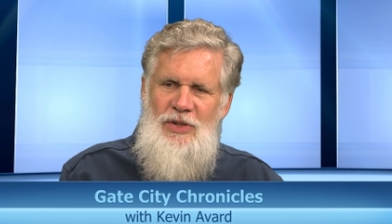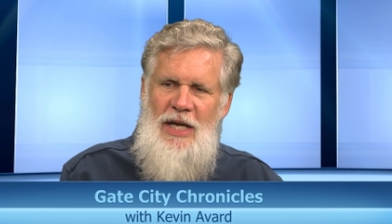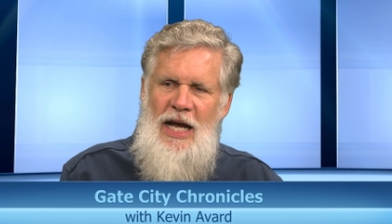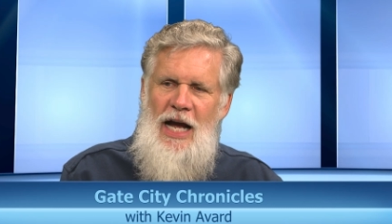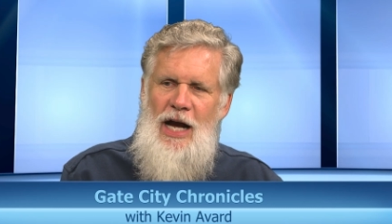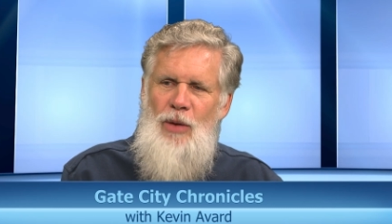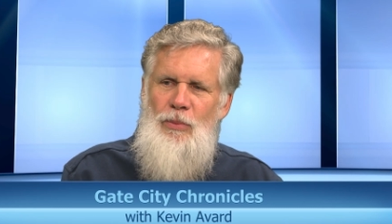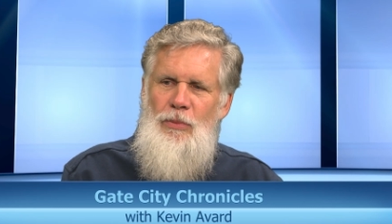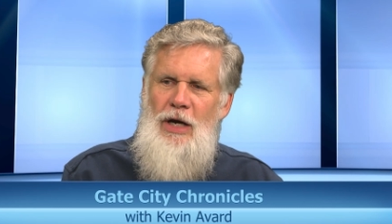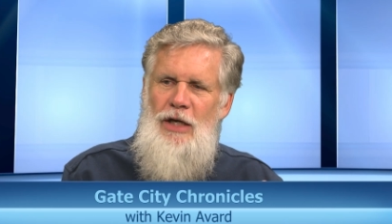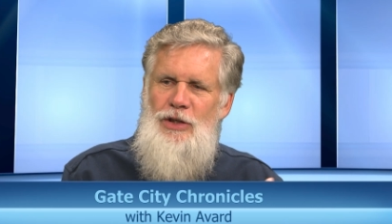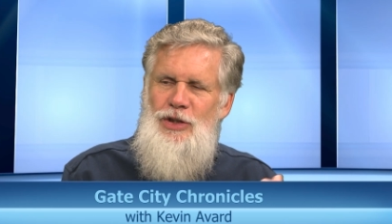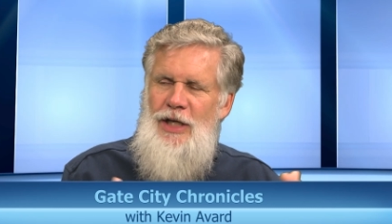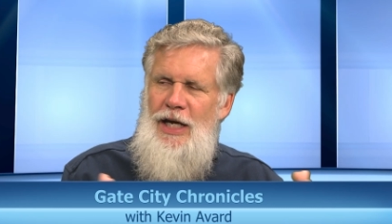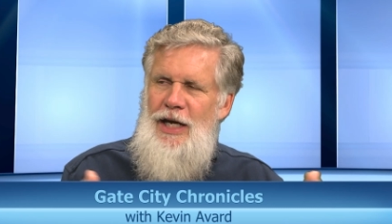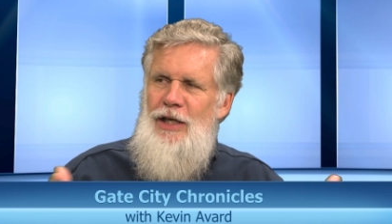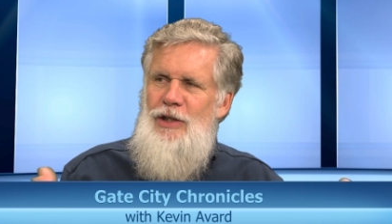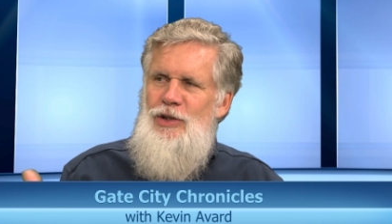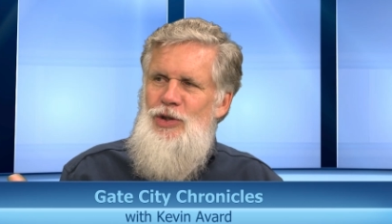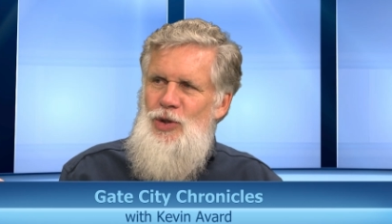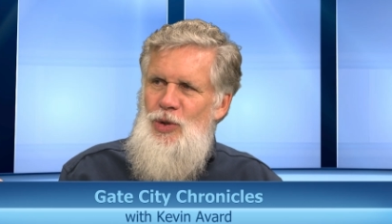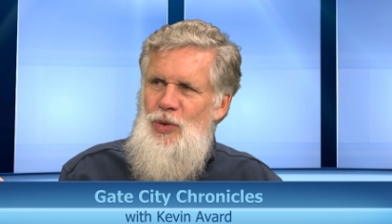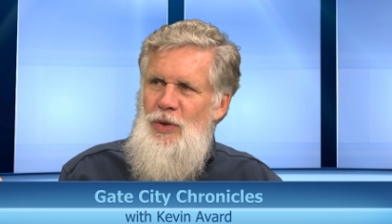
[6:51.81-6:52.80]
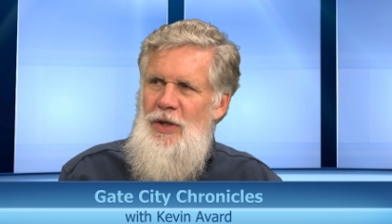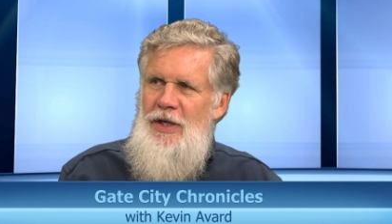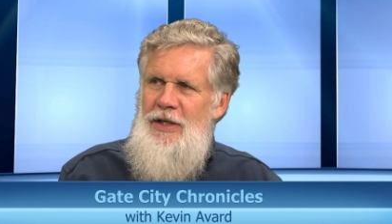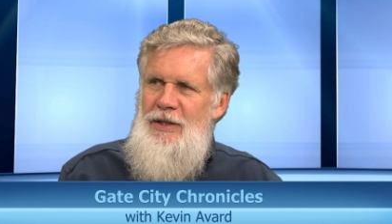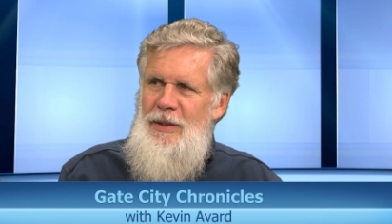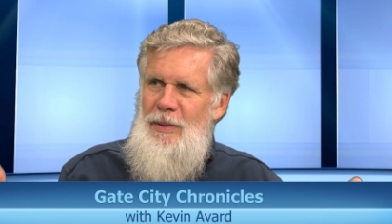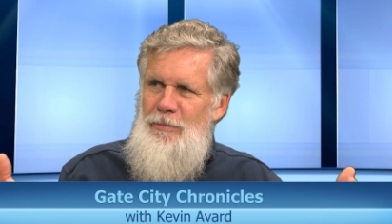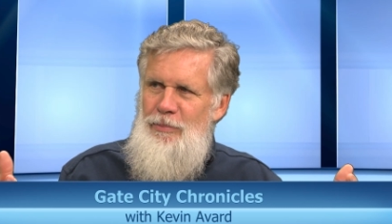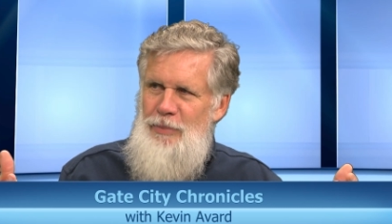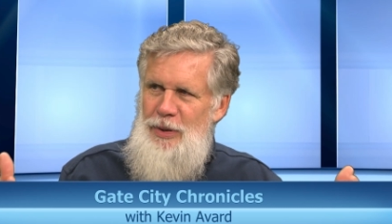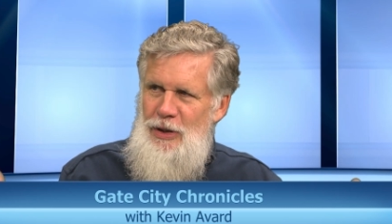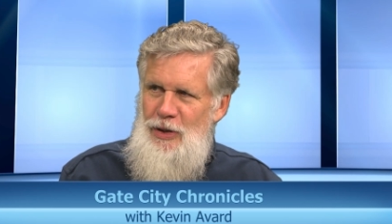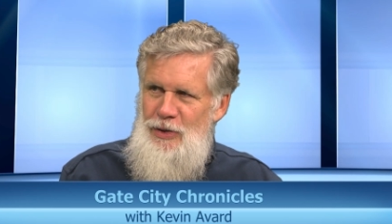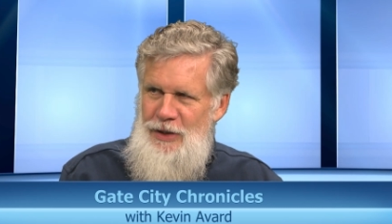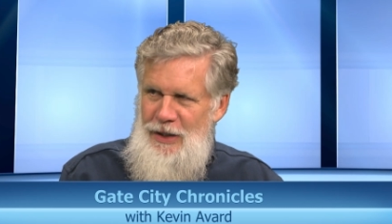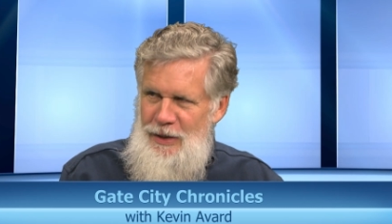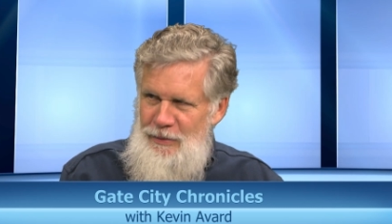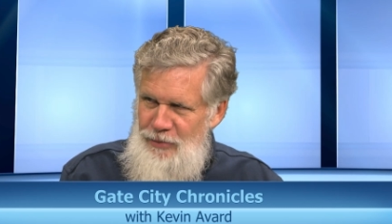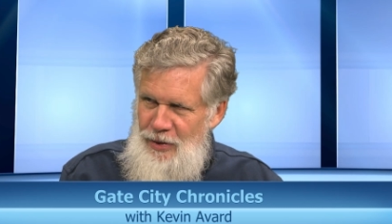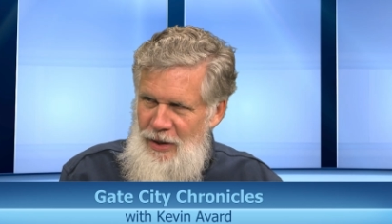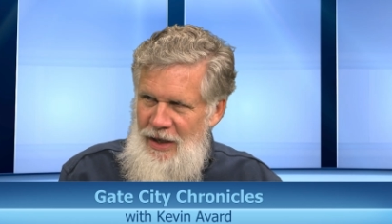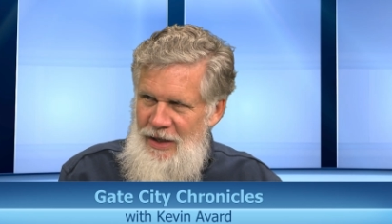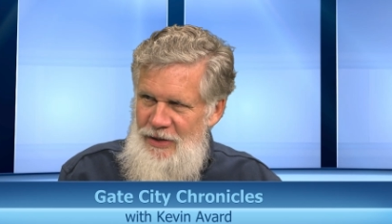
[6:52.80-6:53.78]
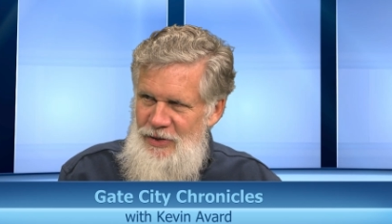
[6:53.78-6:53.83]
how much I enjoyed the
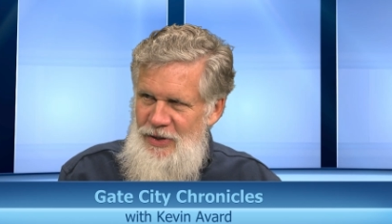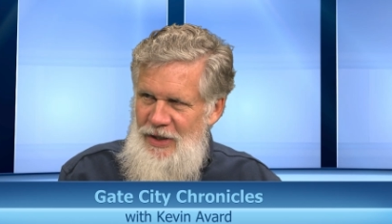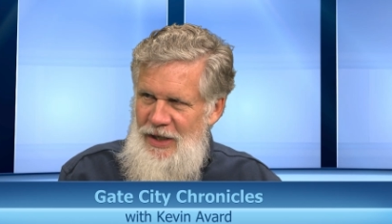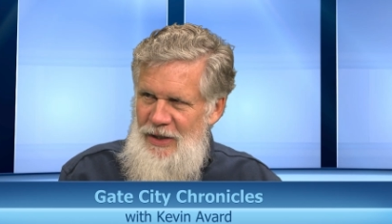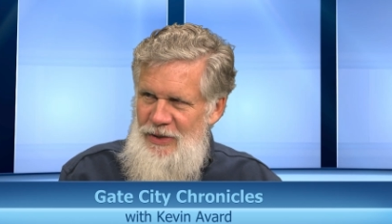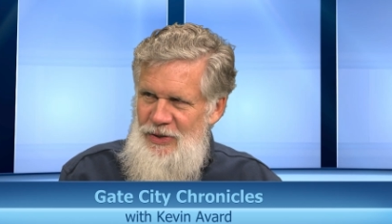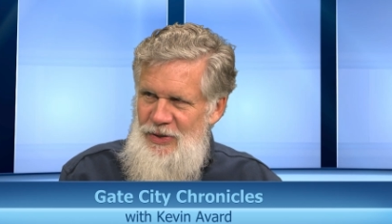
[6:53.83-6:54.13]
building process.